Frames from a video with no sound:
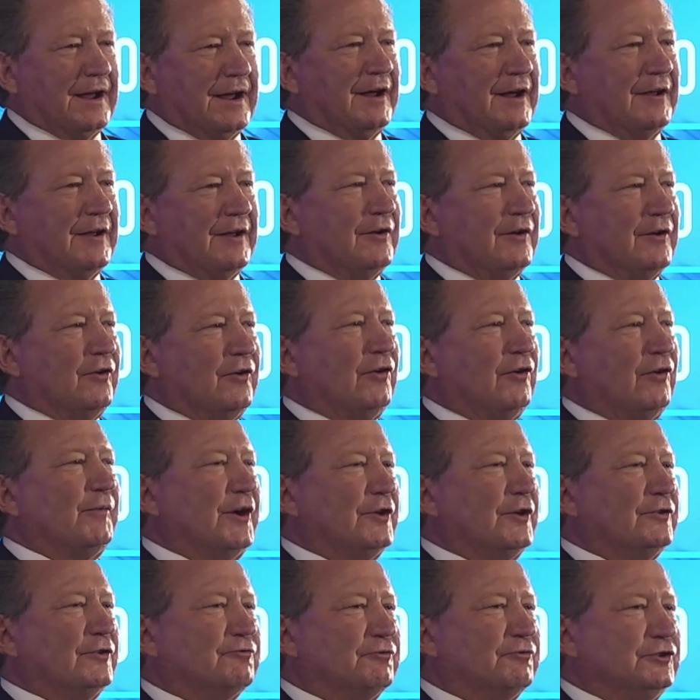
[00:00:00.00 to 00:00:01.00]

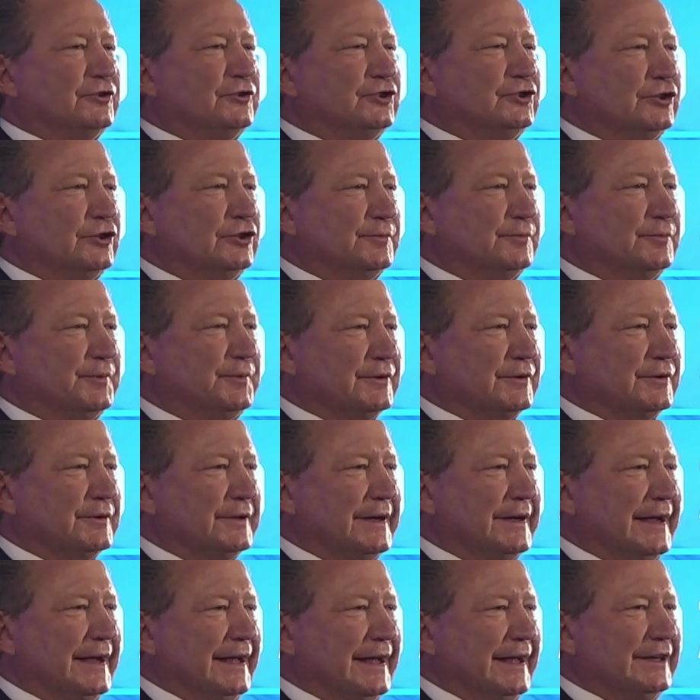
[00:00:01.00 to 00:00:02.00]
almost renewable
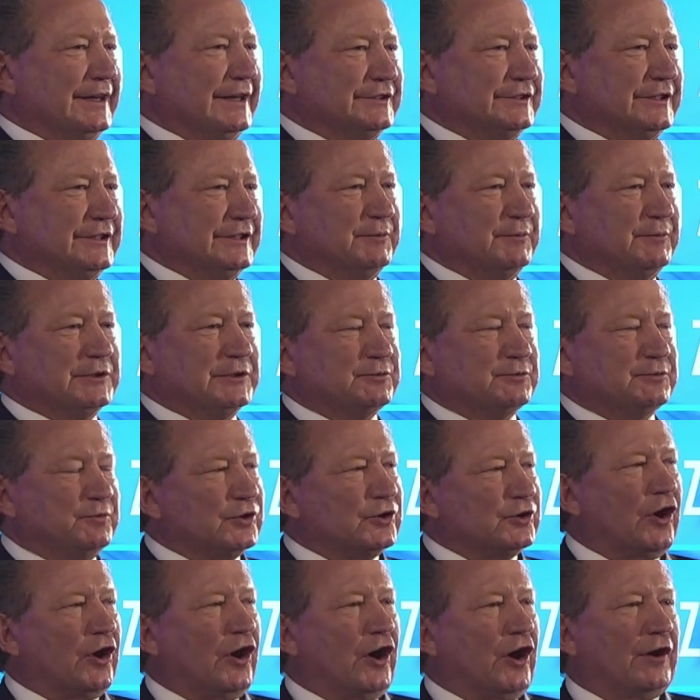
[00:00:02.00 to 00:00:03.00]
energy, which will
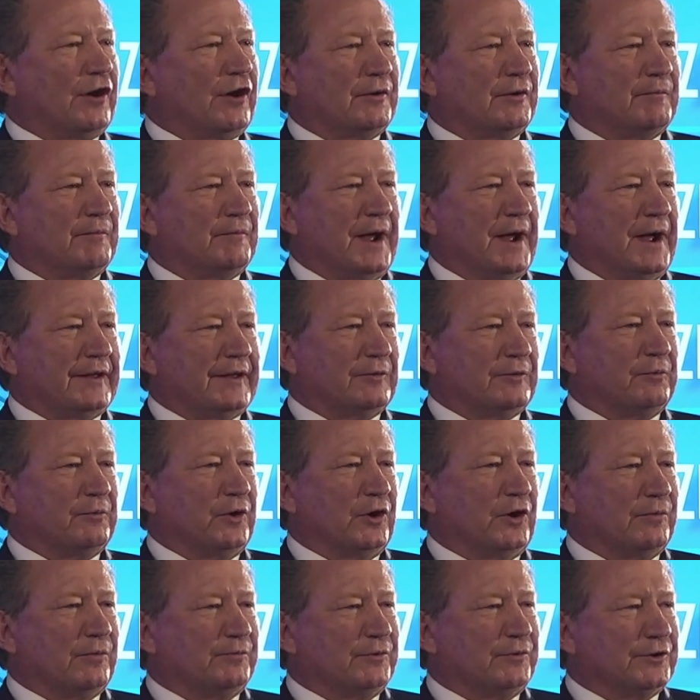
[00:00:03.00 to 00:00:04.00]
not make the
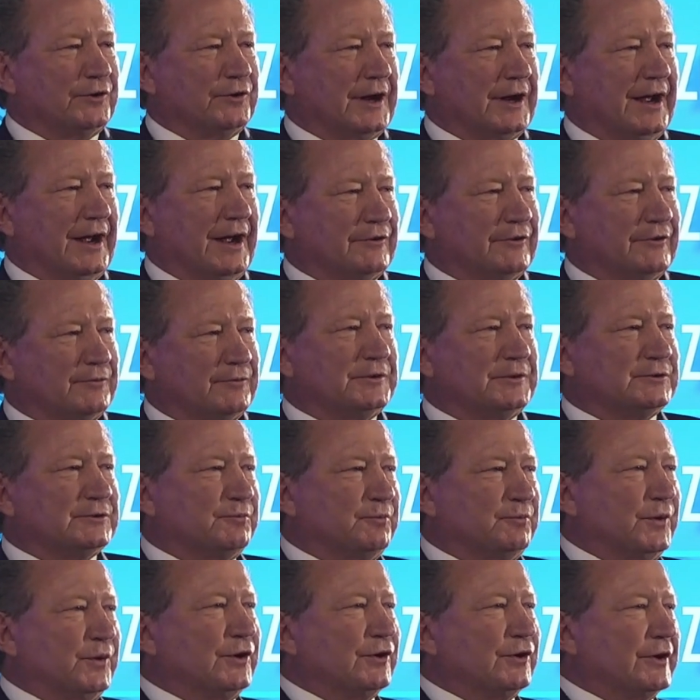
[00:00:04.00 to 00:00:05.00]
world more dangerous, which
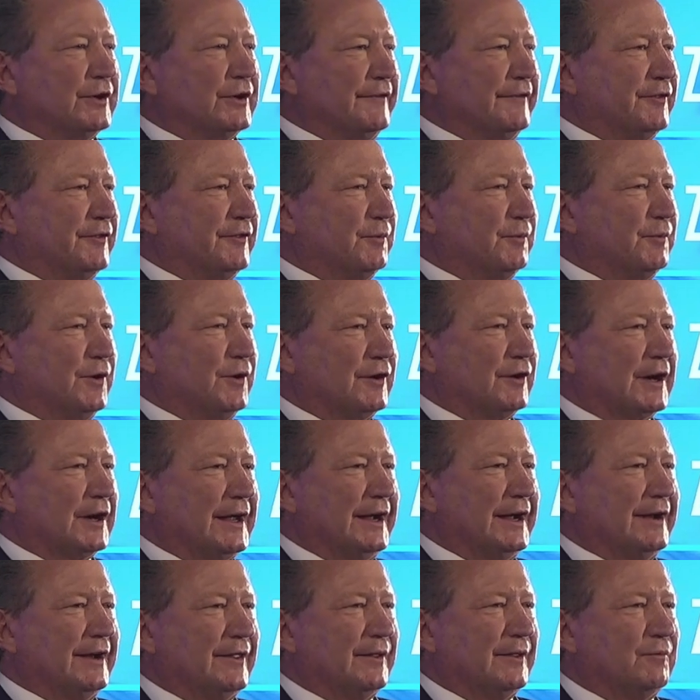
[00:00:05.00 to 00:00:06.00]
will leave the world
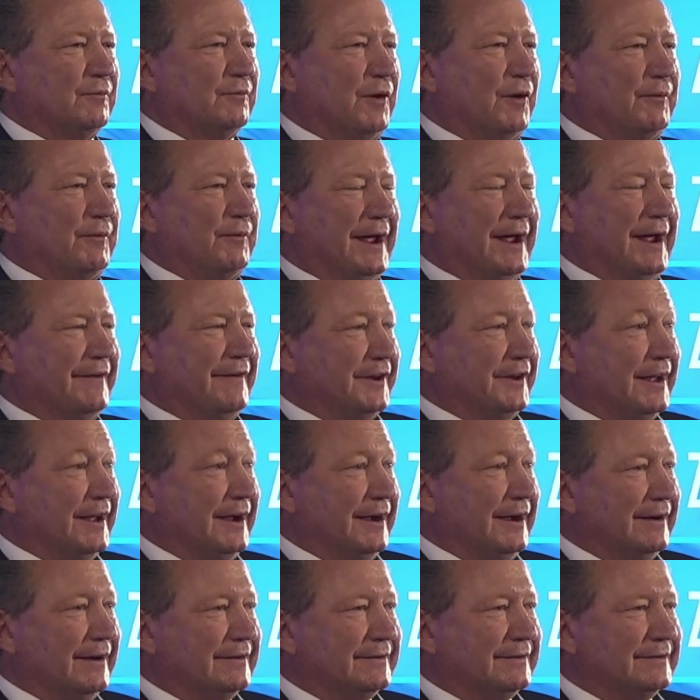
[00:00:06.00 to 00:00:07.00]
cleaner than what we have it
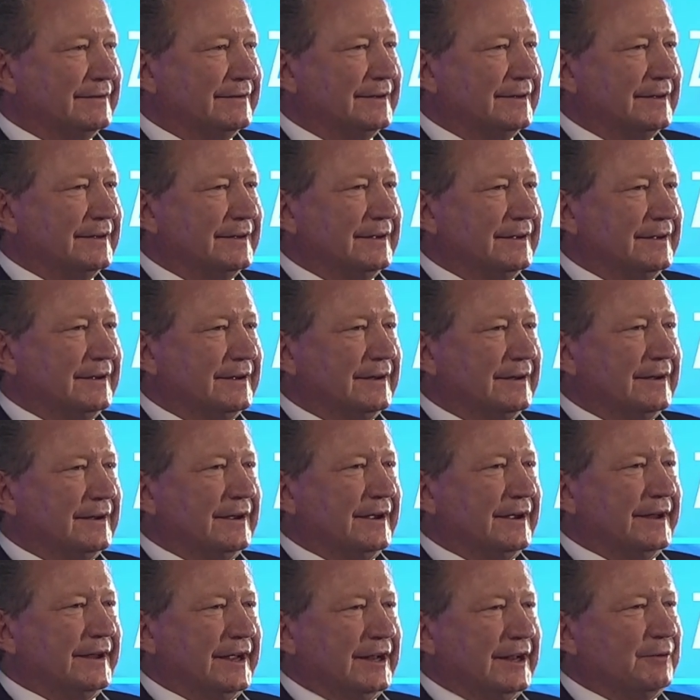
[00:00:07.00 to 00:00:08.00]
now.
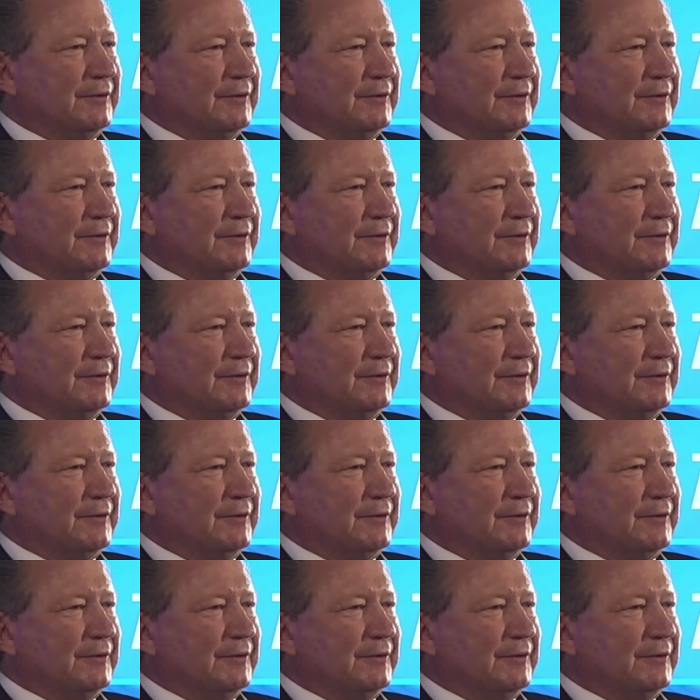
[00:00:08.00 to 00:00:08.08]
Yet you